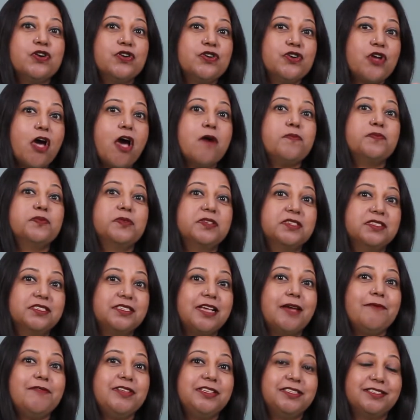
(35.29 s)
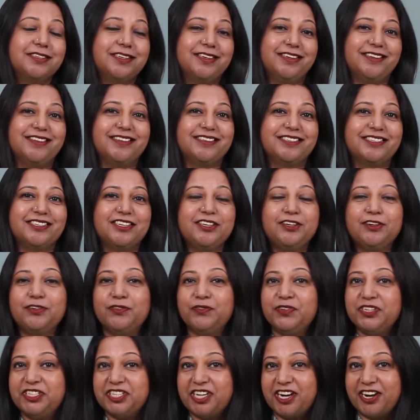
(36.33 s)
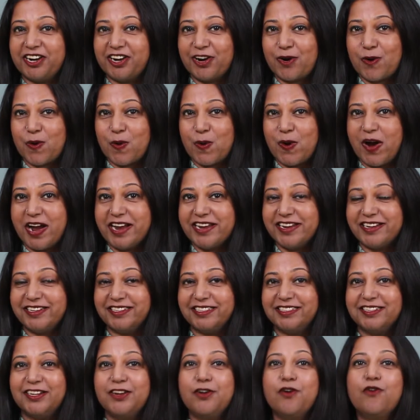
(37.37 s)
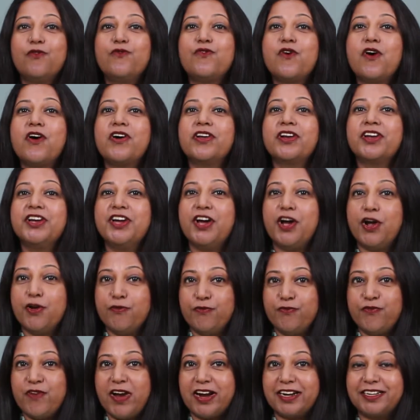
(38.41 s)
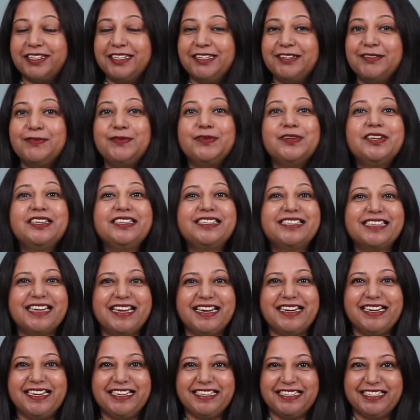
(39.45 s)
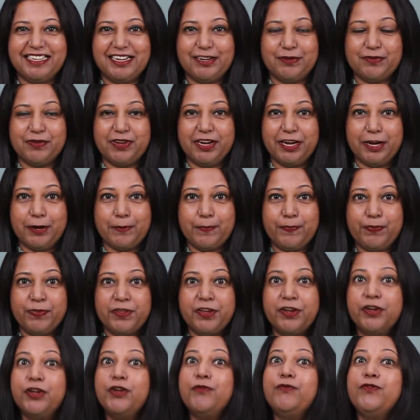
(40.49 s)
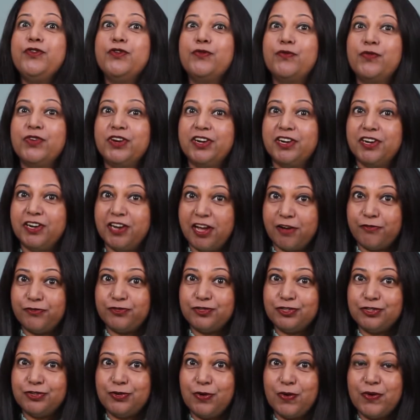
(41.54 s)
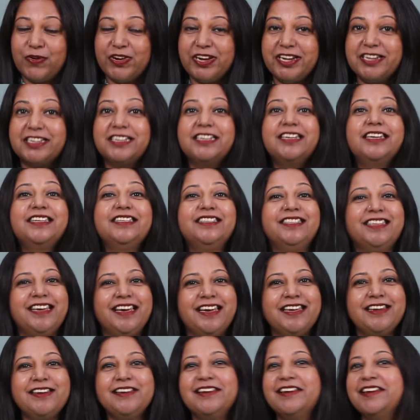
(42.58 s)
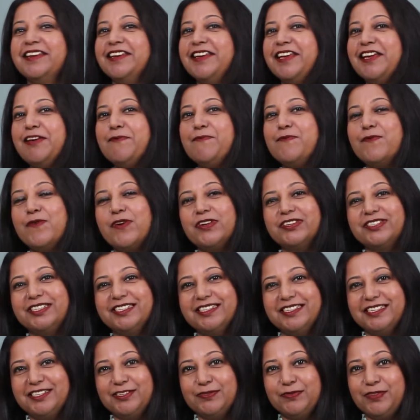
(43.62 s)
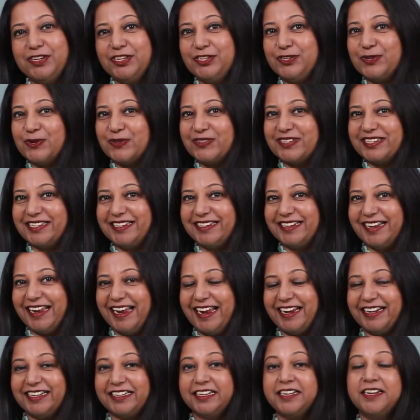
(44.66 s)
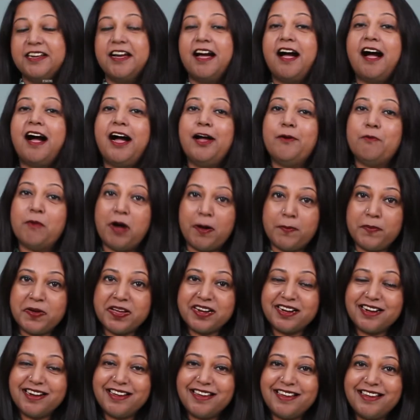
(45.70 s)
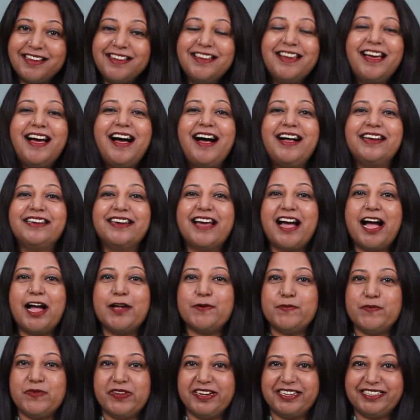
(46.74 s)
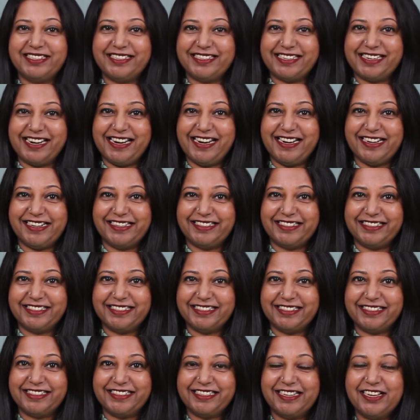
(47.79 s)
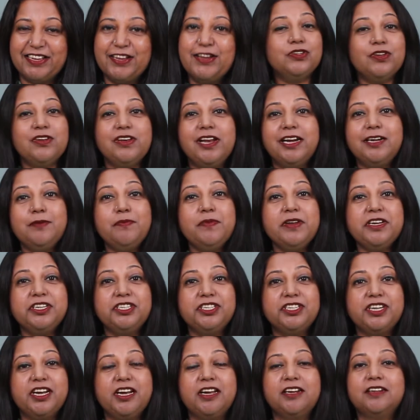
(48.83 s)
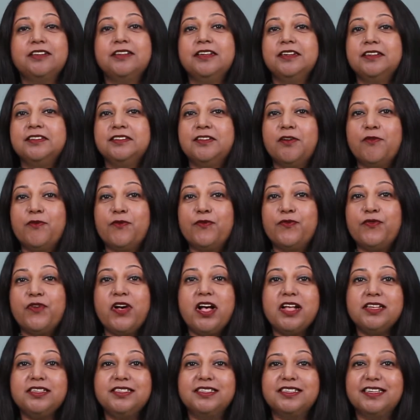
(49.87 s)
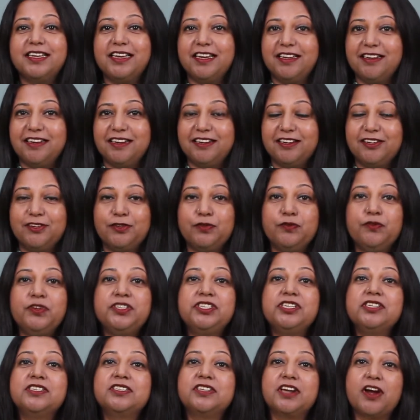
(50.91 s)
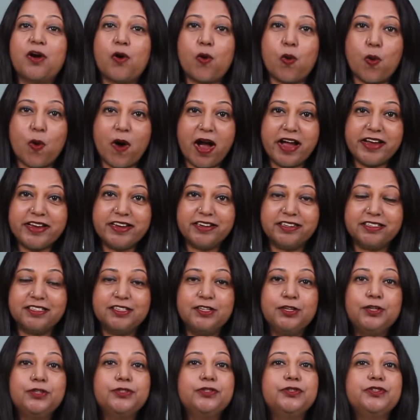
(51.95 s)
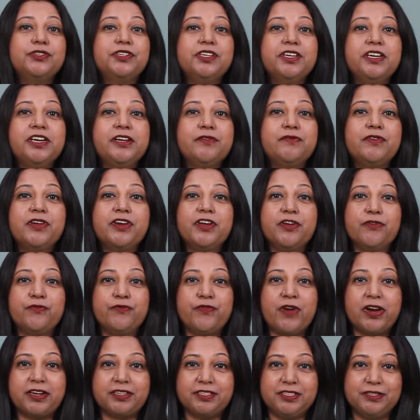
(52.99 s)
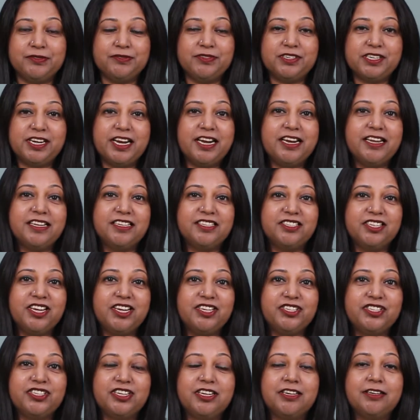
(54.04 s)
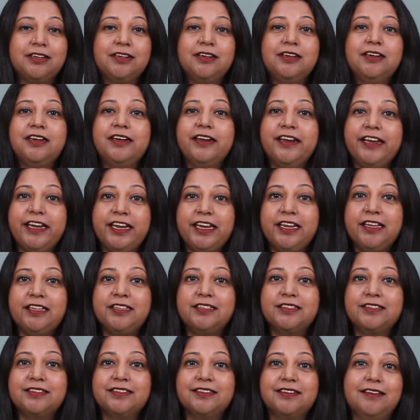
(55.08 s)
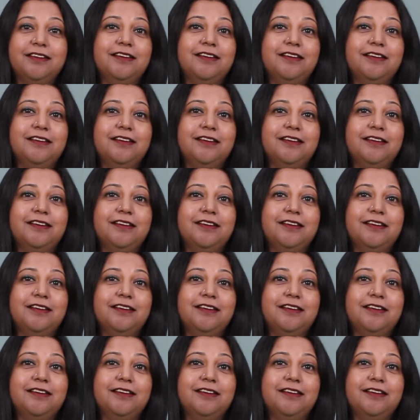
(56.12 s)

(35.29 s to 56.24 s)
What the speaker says: top 7 skills which are required for effective training delivery. If you would love to know it, then keep watching this video till end. I'm Aparna and I build trainers. So let me share the first skill which is required to deliver effective training session is